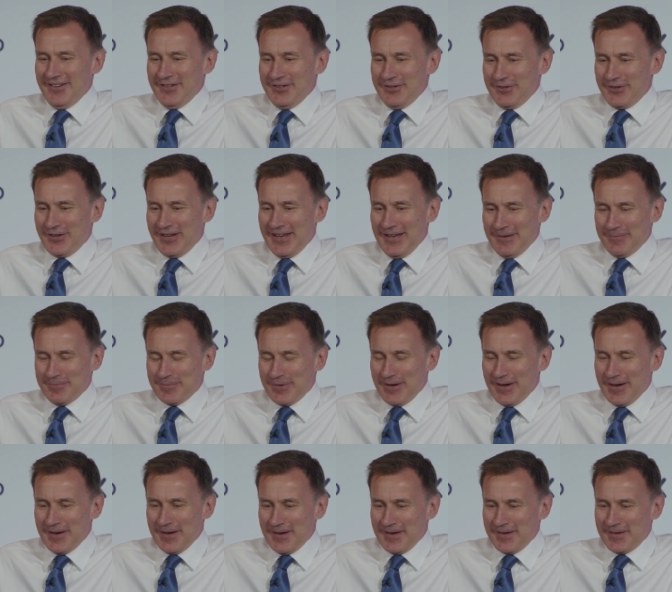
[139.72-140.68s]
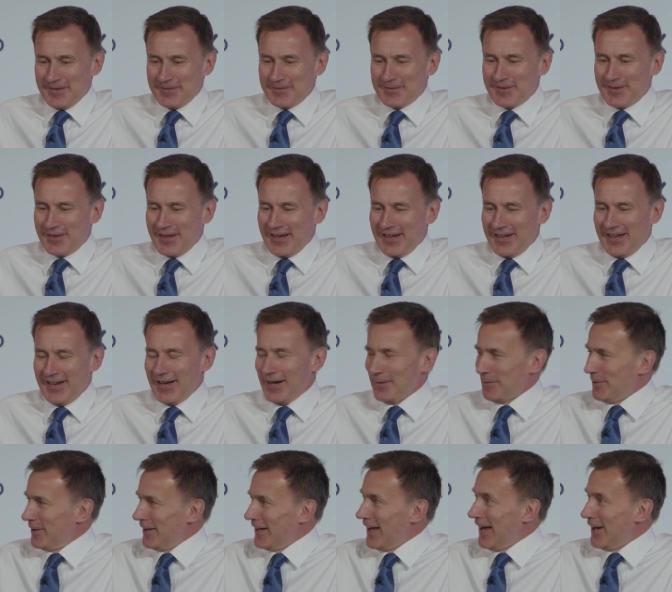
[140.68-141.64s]
who keep thinking
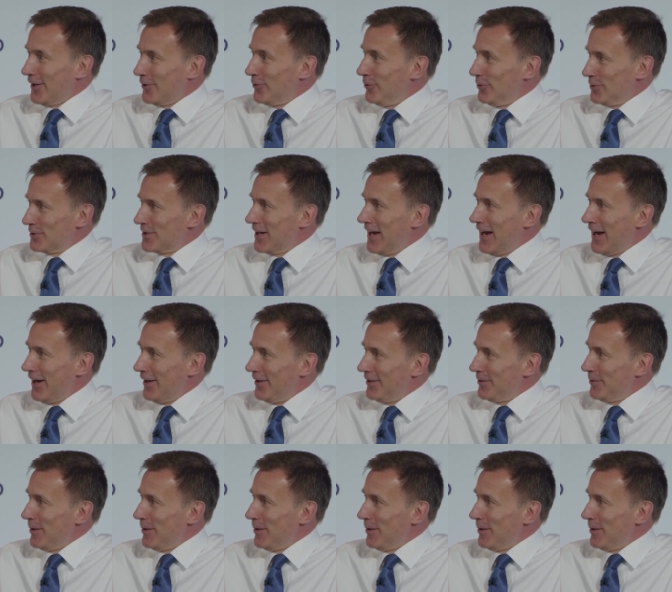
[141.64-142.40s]
I'm going to get caught out.